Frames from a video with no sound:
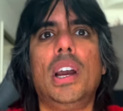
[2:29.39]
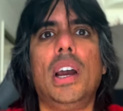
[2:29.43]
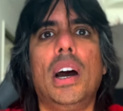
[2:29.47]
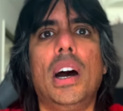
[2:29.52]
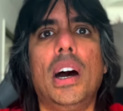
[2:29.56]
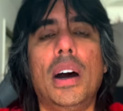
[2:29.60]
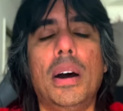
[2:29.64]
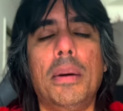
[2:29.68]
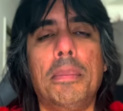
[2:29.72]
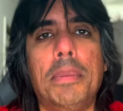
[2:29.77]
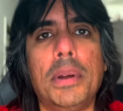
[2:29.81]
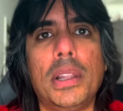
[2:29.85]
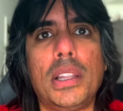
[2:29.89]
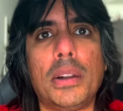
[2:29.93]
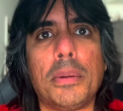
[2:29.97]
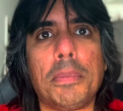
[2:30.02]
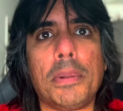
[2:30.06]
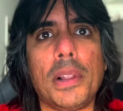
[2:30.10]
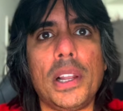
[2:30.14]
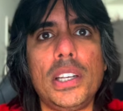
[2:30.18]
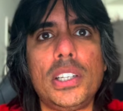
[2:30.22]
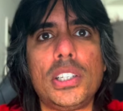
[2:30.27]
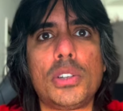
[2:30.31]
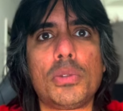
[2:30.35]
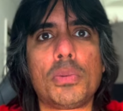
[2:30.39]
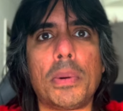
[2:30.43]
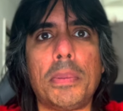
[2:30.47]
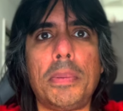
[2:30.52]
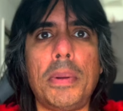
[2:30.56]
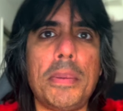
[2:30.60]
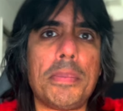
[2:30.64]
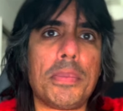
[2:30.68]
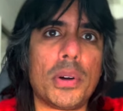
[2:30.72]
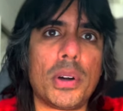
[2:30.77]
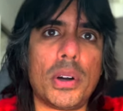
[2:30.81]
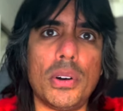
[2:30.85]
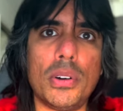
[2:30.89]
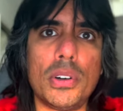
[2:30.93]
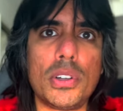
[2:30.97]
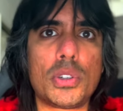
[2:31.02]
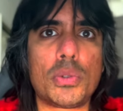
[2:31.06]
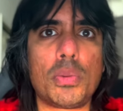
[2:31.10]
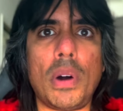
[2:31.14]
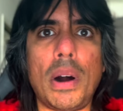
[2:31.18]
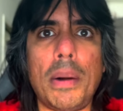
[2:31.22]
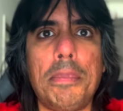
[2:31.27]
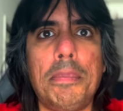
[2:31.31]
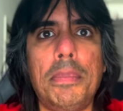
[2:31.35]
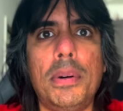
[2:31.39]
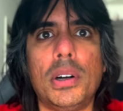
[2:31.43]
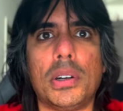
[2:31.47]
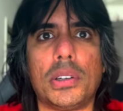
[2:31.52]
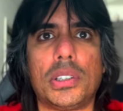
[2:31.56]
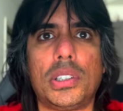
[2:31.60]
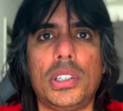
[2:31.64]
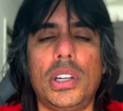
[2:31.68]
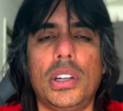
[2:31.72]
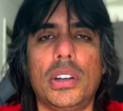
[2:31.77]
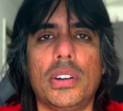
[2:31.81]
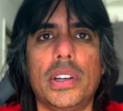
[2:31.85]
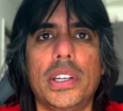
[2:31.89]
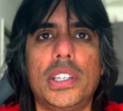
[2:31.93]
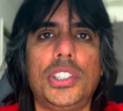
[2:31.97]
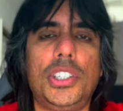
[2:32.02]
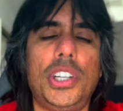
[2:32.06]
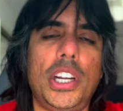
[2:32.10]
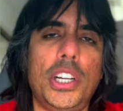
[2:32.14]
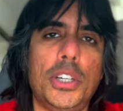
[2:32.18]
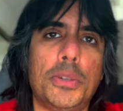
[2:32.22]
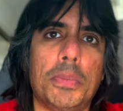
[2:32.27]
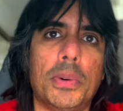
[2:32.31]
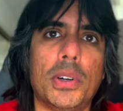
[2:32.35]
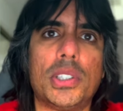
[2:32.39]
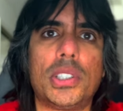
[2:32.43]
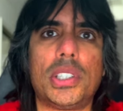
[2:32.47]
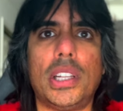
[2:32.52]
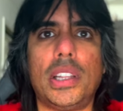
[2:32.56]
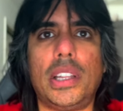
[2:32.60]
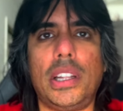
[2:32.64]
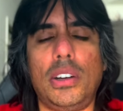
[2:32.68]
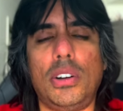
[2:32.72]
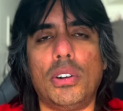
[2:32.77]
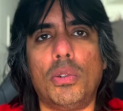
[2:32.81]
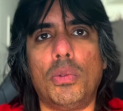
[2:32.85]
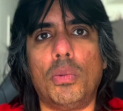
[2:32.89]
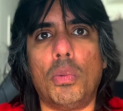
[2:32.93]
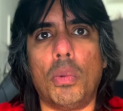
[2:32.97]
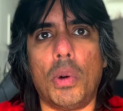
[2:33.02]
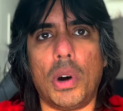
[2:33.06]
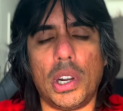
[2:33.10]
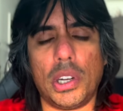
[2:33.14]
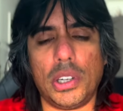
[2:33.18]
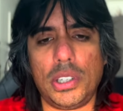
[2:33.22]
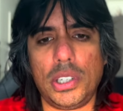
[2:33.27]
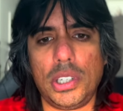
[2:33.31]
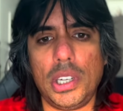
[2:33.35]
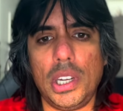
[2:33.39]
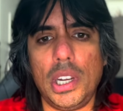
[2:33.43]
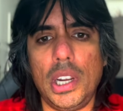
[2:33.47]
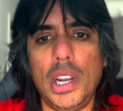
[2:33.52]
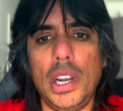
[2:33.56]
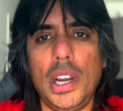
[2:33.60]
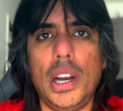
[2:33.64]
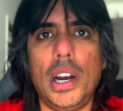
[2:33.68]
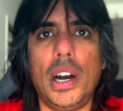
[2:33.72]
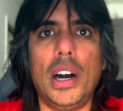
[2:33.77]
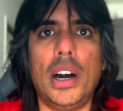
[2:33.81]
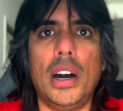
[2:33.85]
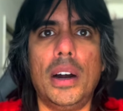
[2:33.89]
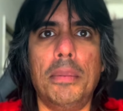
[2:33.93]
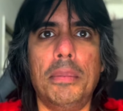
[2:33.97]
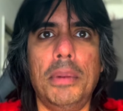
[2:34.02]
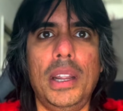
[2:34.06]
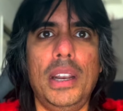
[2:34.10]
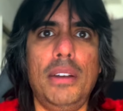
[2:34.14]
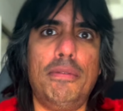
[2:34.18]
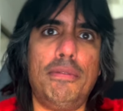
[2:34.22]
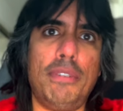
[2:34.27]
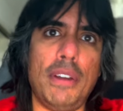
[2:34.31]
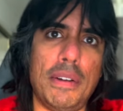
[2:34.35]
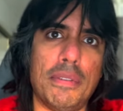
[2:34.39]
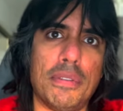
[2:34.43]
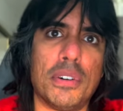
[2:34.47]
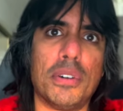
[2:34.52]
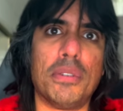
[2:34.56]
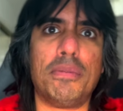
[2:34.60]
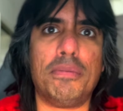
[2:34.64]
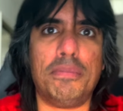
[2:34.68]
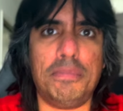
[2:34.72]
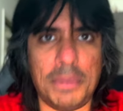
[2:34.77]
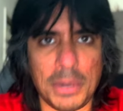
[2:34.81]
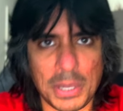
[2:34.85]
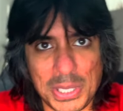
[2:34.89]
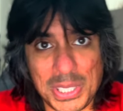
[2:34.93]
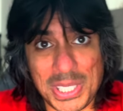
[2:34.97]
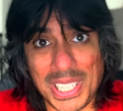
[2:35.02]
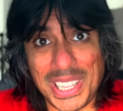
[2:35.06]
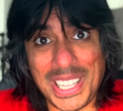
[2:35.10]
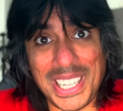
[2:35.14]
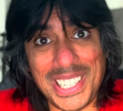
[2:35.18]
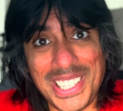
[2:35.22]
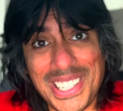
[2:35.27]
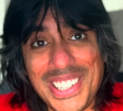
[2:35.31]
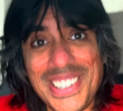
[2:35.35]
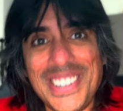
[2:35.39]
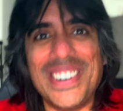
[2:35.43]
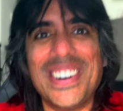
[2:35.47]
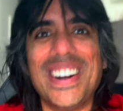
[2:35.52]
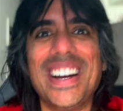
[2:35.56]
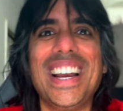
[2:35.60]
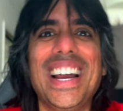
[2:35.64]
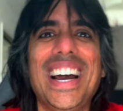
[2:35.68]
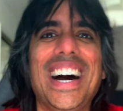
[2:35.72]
But there are places where people go to swap books, exchange books that they don't want in favor of books that they do.